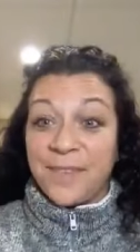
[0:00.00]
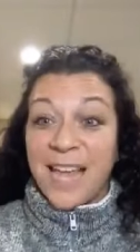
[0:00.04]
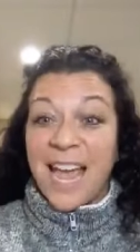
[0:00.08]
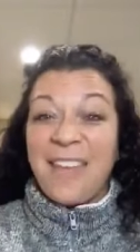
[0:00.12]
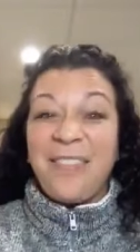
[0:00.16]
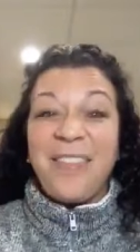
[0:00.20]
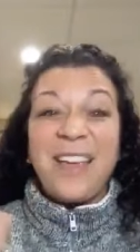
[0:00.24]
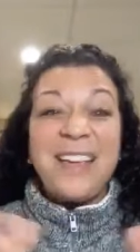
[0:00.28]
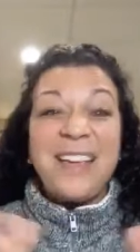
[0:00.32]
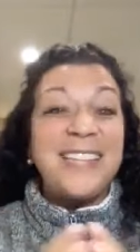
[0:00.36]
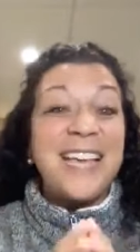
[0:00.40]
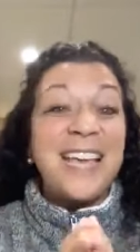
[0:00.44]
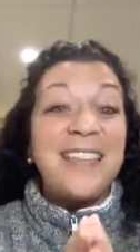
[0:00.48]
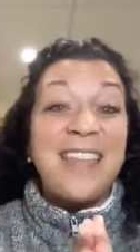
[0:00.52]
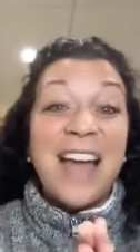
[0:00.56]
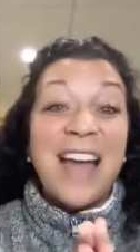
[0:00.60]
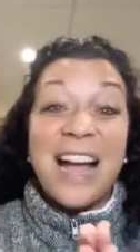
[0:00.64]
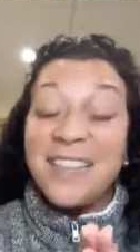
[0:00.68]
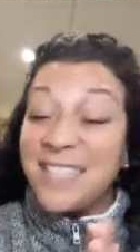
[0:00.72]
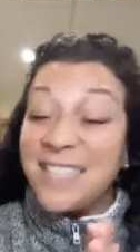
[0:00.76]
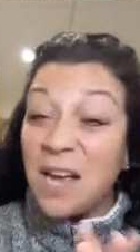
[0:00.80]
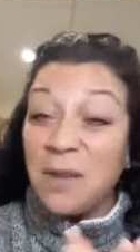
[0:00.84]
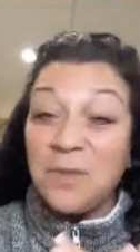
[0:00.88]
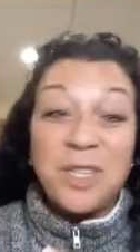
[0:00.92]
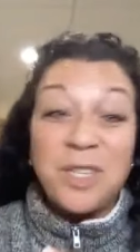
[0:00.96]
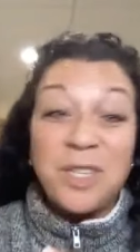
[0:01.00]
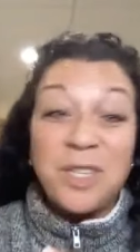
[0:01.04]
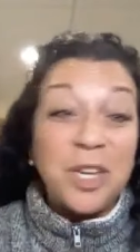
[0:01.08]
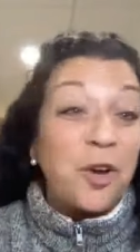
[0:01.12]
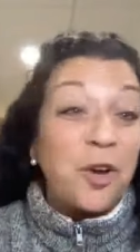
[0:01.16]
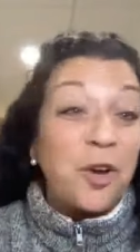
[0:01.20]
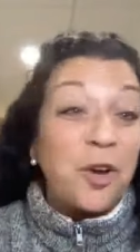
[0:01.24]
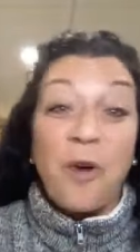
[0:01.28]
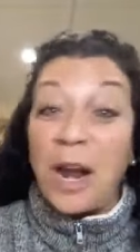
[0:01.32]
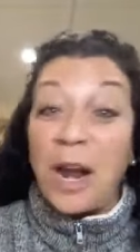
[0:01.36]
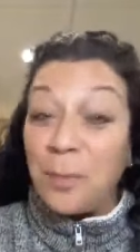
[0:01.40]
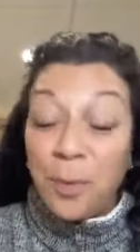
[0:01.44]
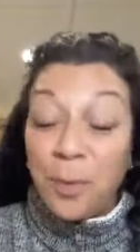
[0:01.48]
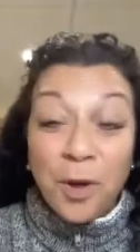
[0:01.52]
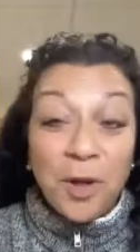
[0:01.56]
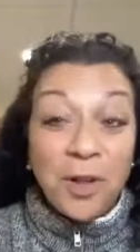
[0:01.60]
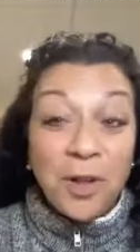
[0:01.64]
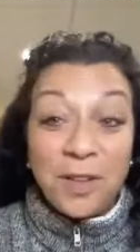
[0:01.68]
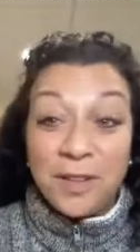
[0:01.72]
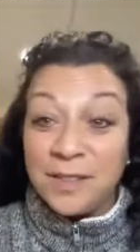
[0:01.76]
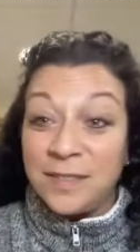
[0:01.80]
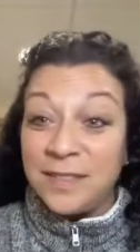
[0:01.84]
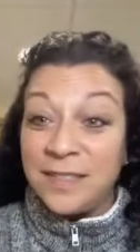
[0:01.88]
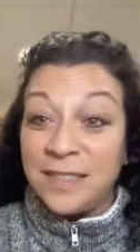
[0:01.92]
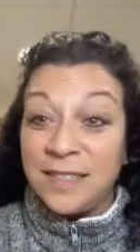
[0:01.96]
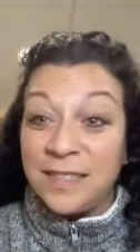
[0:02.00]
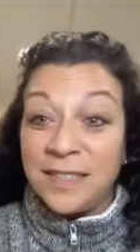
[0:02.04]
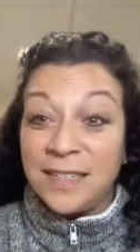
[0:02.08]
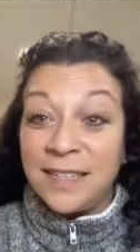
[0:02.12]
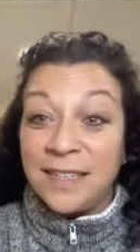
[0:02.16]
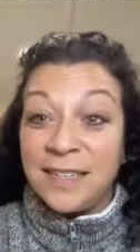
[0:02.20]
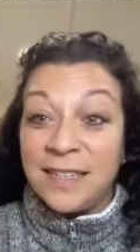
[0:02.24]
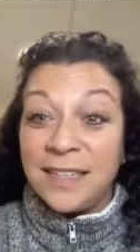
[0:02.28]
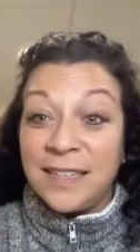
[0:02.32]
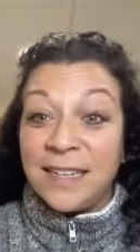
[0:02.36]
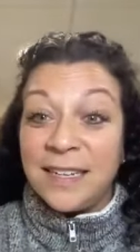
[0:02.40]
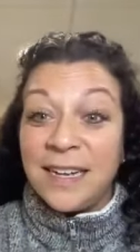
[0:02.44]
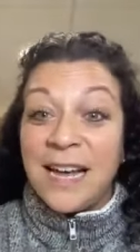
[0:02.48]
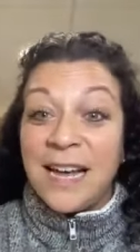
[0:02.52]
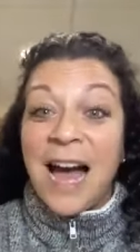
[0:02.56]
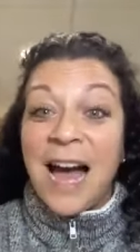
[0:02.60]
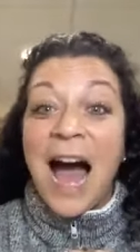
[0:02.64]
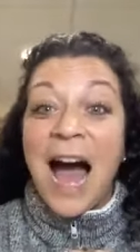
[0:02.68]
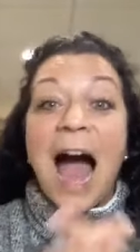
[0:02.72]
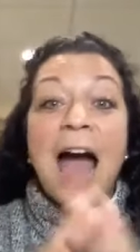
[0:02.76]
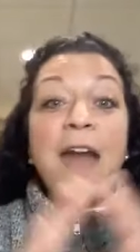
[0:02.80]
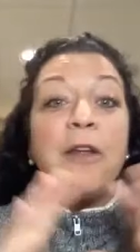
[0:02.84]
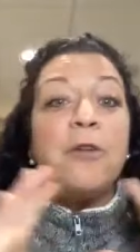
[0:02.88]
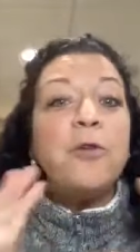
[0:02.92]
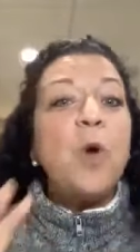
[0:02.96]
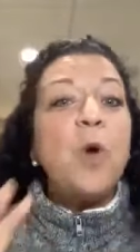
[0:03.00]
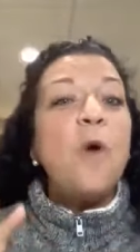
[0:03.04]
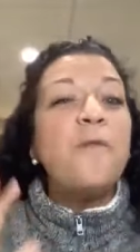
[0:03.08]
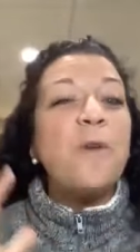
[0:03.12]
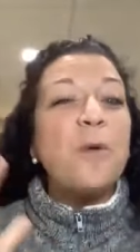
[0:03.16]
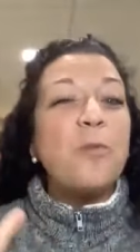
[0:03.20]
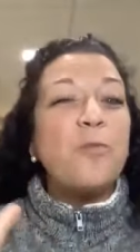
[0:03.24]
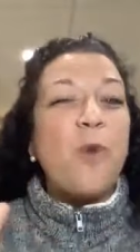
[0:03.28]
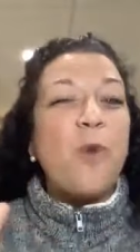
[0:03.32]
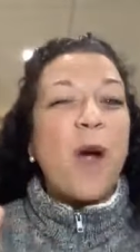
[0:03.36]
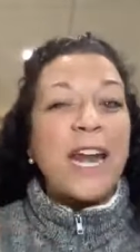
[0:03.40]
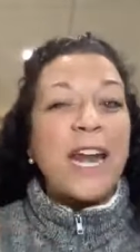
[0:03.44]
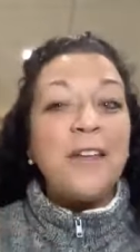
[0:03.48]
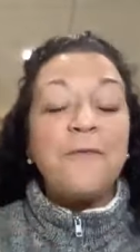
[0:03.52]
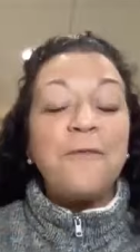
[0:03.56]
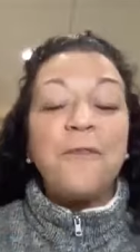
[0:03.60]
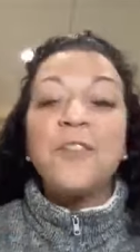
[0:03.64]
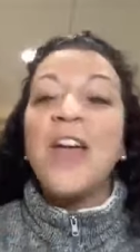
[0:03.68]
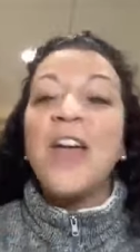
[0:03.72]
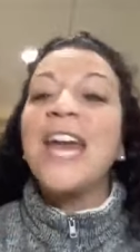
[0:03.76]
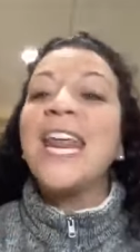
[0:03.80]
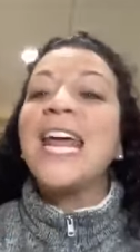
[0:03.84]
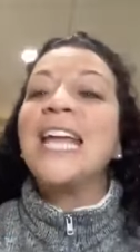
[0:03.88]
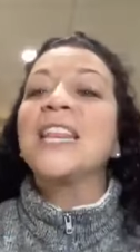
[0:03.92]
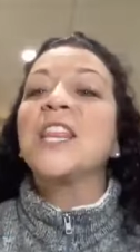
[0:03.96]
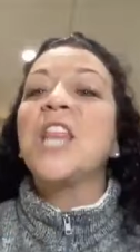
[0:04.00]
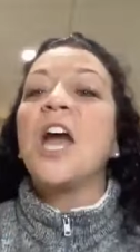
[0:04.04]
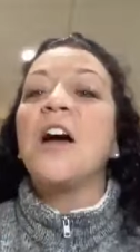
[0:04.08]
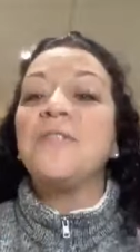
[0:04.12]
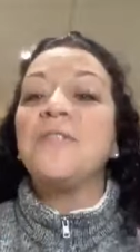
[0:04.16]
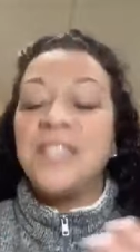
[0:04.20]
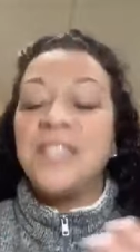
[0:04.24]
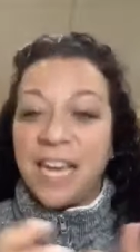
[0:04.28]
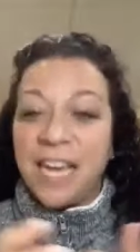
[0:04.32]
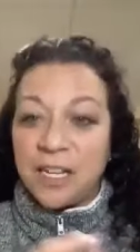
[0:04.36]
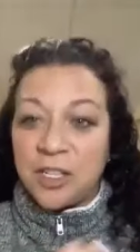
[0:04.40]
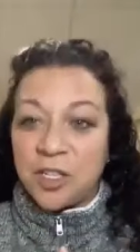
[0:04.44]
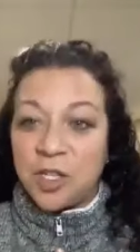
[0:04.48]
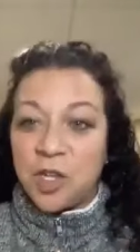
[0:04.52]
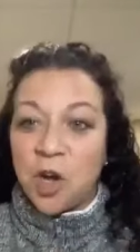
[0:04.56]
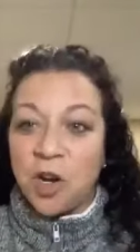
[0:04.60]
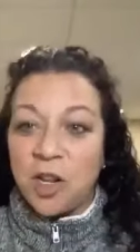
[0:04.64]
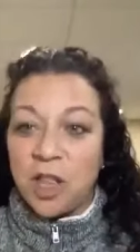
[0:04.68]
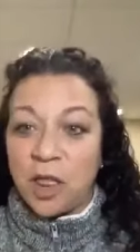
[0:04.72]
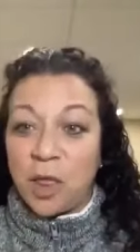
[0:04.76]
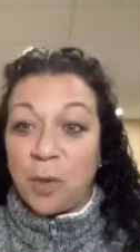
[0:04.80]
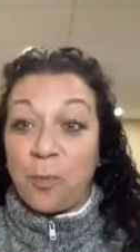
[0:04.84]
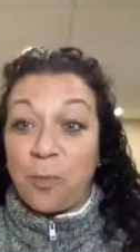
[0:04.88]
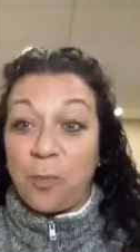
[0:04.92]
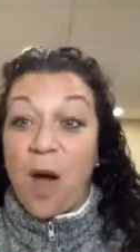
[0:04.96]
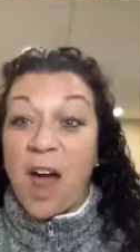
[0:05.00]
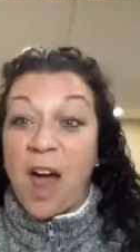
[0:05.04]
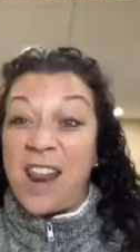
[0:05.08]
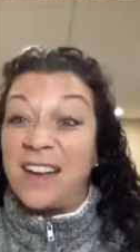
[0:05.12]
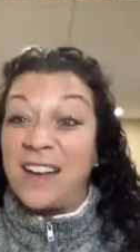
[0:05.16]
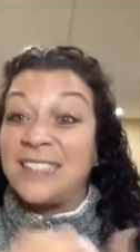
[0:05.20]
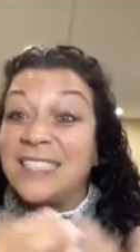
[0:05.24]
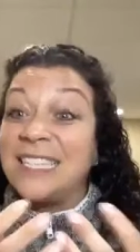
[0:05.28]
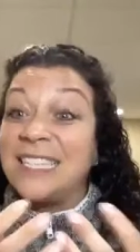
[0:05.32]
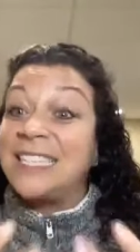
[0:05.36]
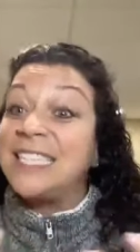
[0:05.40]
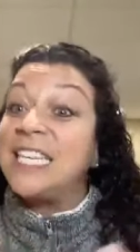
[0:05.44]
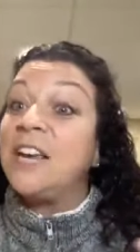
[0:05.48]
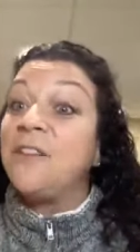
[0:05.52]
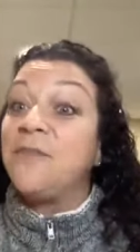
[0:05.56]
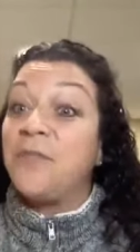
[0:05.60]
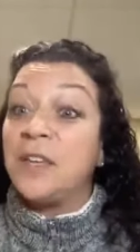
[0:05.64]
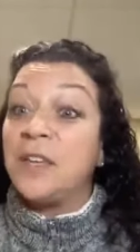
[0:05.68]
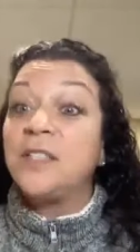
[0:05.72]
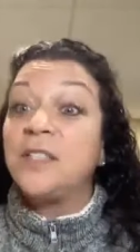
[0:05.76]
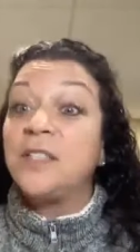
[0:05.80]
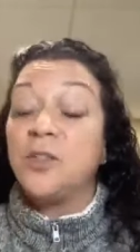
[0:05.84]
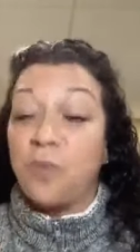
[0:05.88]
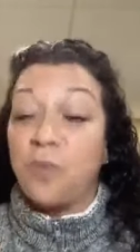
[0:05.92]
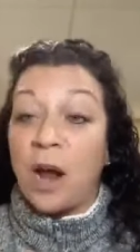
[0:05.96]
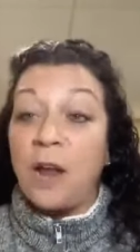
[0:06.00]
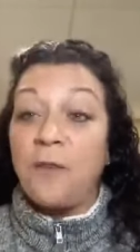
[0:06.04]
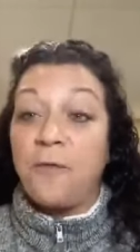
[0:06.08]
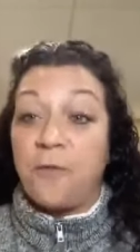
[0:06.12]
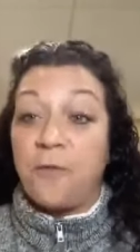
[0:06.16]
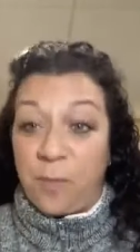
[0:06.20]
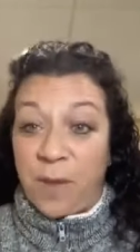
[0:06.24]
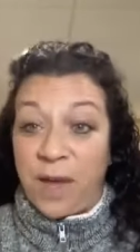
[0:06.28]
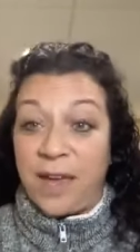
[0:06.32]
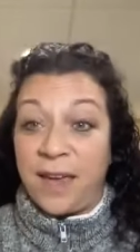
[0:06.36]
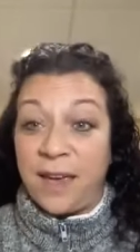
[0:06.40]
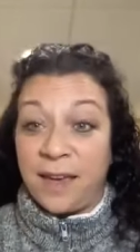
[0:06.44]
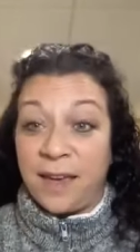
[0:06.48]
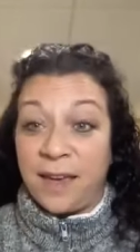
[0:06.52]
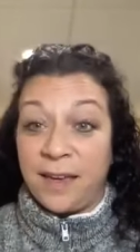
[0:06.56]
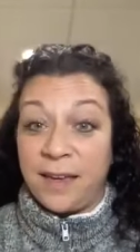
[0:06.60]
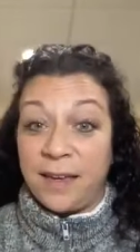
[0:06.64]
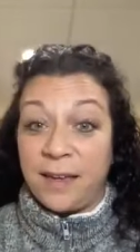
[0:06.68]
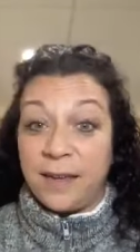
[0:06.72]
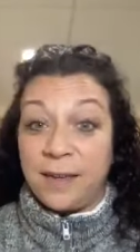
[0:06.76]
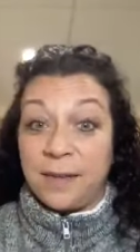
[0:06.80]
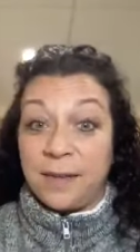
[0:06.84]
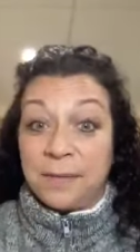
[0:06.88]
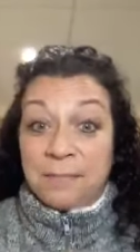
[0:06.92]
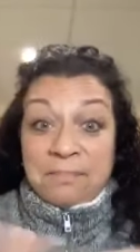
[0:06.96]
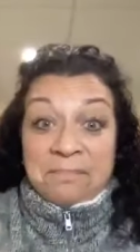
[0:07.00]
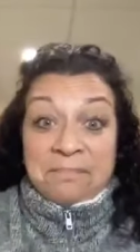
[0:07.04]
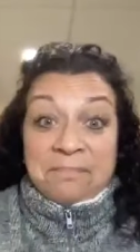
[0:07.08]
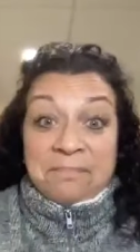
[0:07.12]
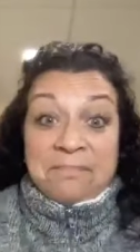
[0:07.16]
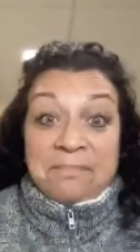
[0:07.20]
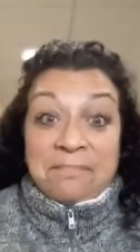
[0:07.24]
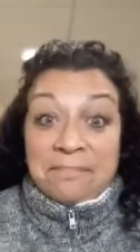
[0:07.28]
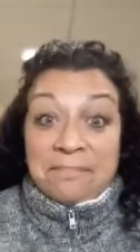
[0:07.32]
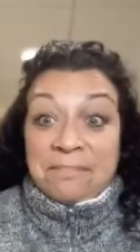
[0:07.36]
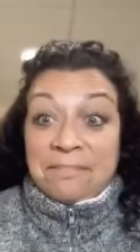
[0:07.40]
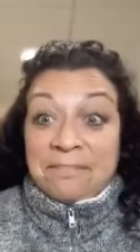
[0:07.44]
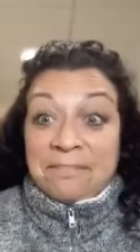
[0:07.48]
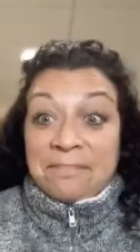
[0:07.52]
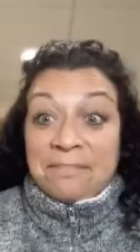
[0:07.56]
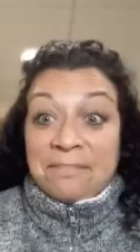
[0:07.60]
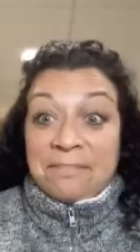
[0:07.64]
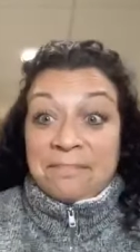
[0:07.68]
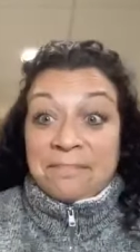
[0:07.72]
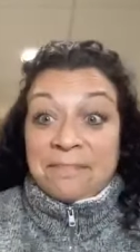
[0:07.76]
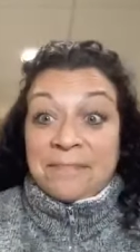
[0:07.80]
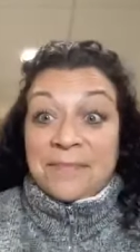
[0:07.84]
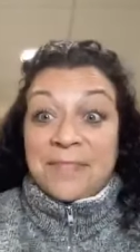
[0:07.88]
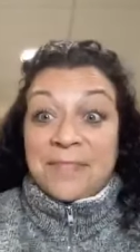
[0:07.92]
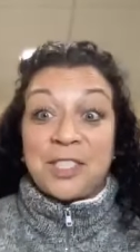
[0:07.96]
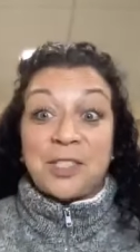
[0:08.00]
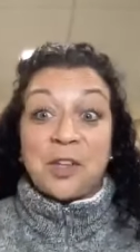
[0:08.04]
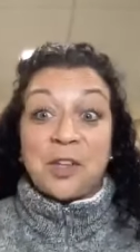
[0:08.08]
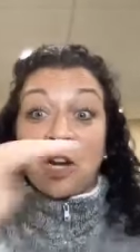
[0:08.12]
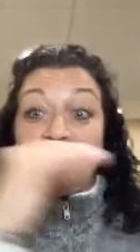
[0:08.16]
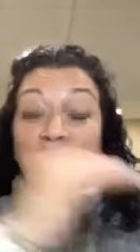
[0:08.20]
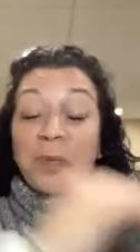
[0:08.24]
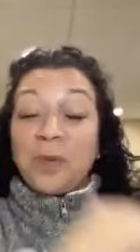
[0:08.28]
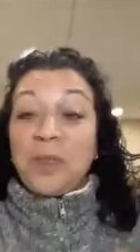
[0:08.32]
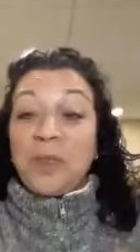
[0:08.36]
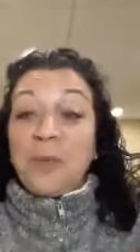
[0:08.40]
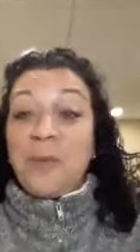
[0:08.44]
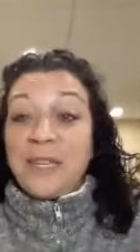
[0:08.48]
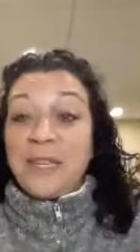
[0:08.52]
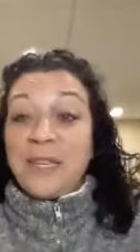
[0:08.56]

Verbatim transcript: And they say, that sounds incredible. I don't know if I'm ready for that. I'd love to get started on the product to see if this is right for me. Started with the